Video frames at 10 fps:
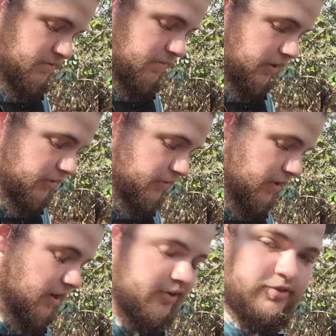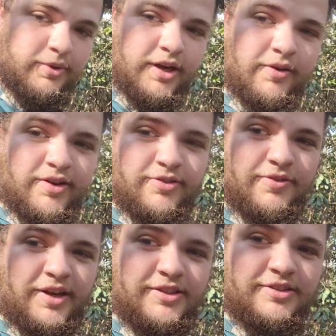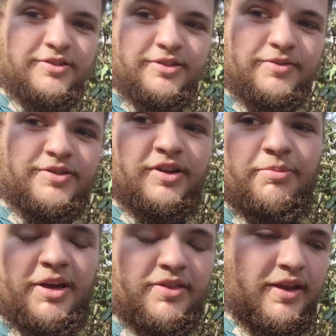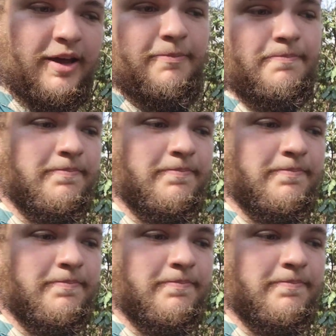make it to the hostel. We got reservations, so I'm excited about that.